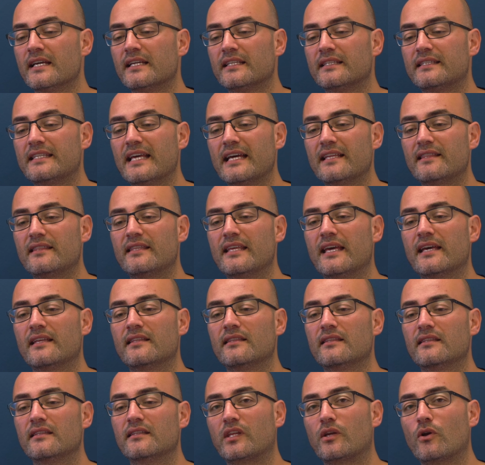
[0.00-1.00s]
That then
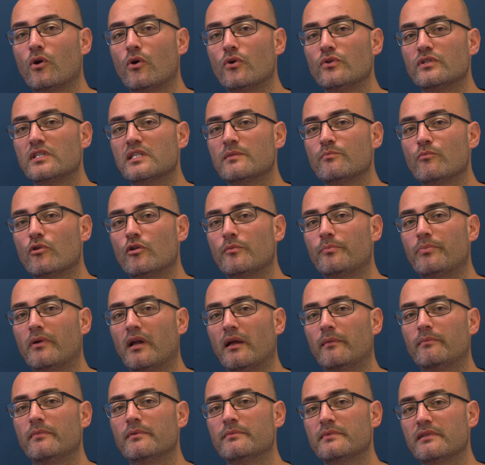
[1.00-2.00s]
causes more
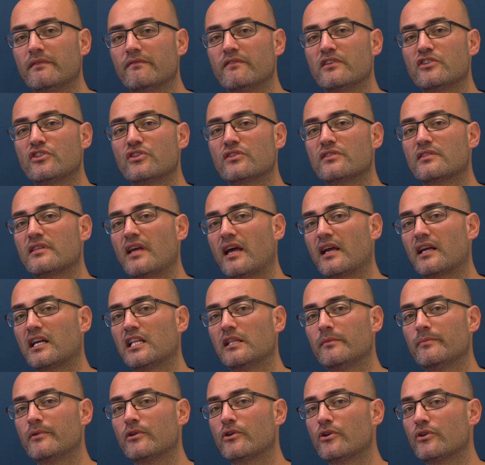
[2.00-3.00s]
problems, a vicious cycle,
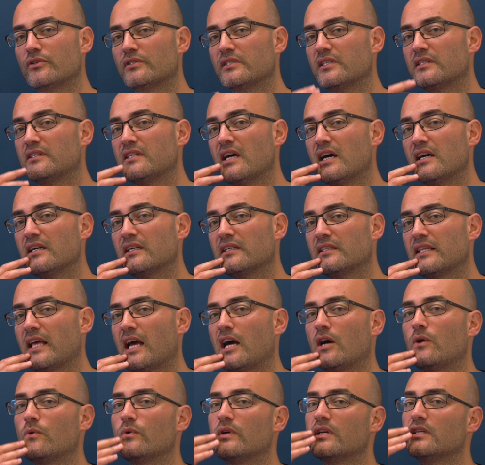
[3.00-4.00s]
because the tongue
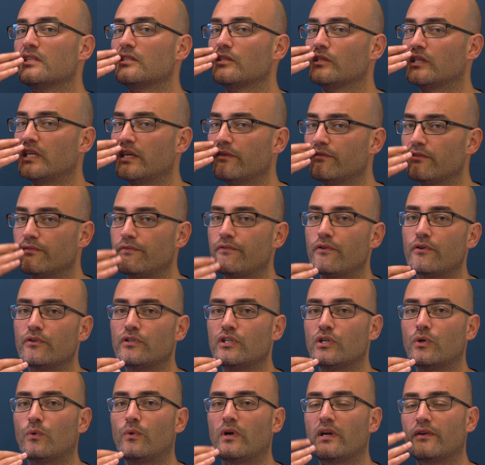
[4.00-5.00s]
now is even further
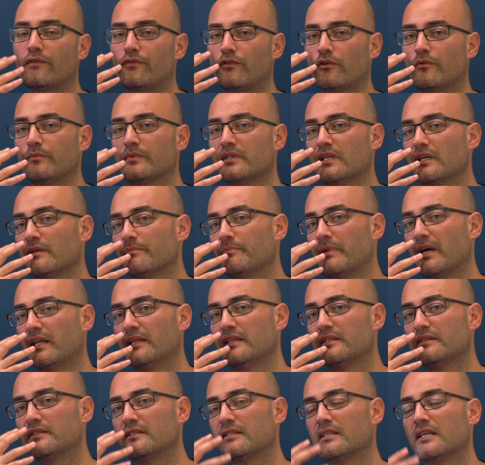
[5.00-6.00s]
away from the
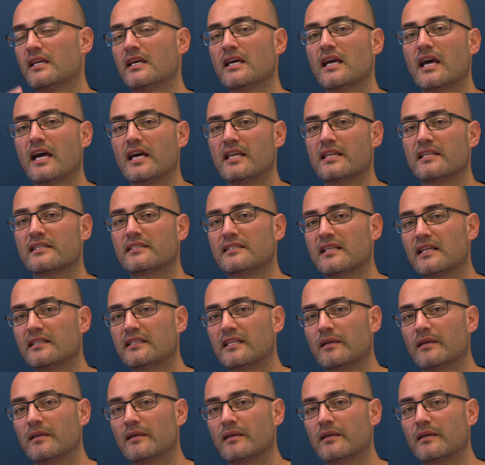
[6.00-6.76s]
palate and it's not